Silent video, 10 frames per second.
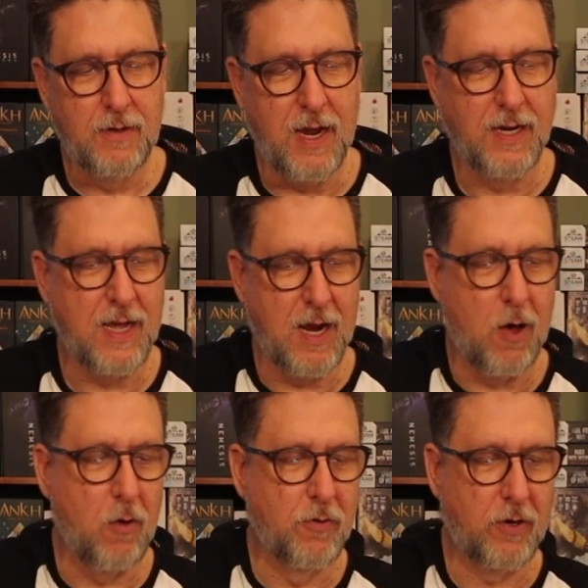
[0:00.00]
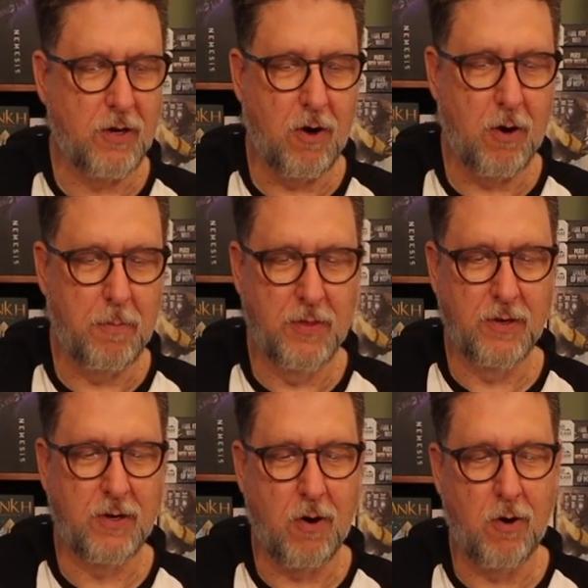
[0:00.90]
and kind of hold their card, put
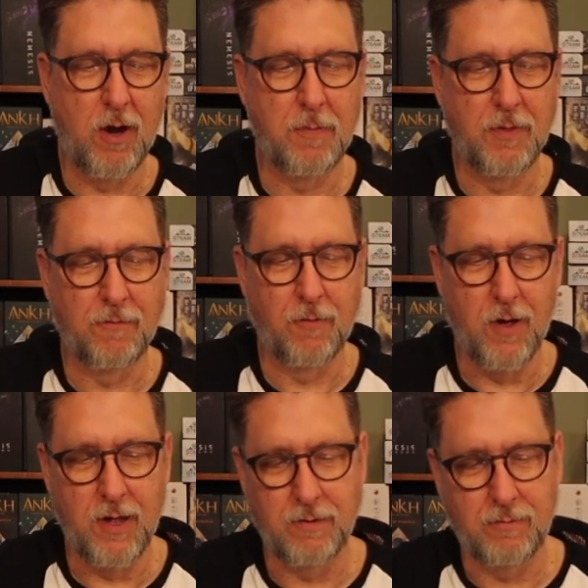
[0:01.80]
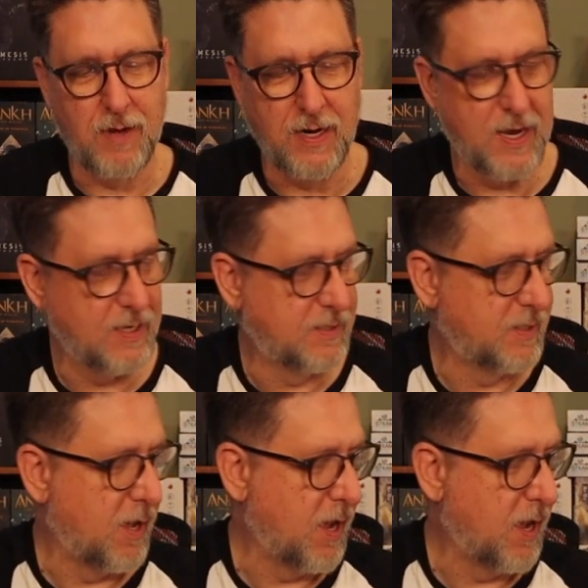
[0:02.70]
their card up in the front. I guess